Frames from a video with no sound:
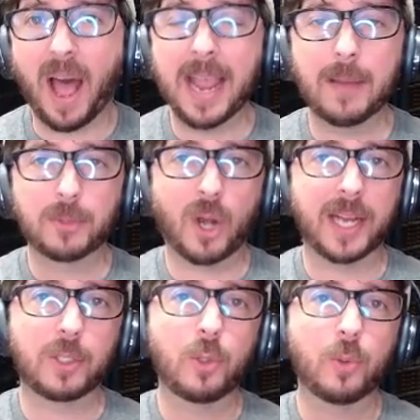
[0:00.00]
I am
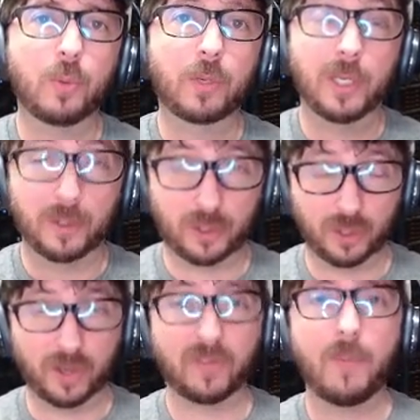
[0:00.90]
trying to
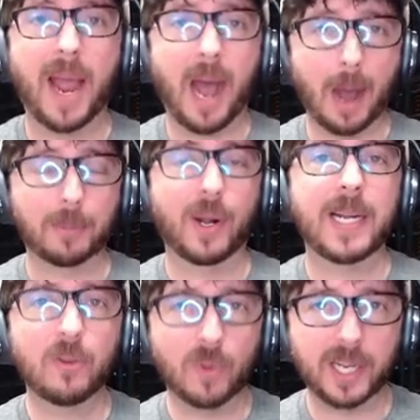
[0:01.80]
conserve my
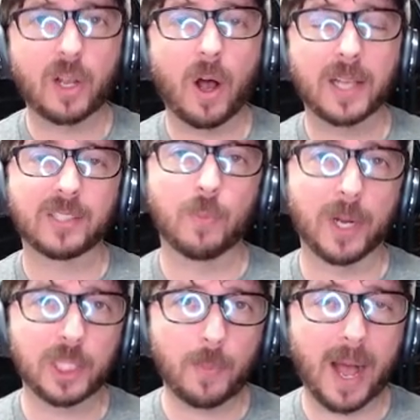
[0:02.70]
operating running costs as
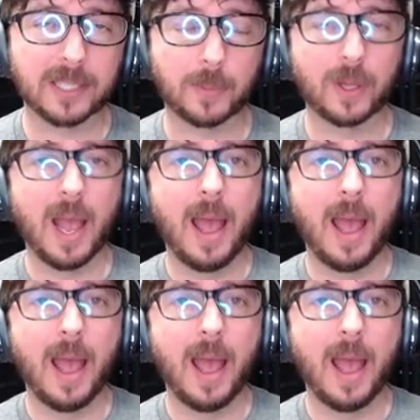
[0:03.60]
much as possible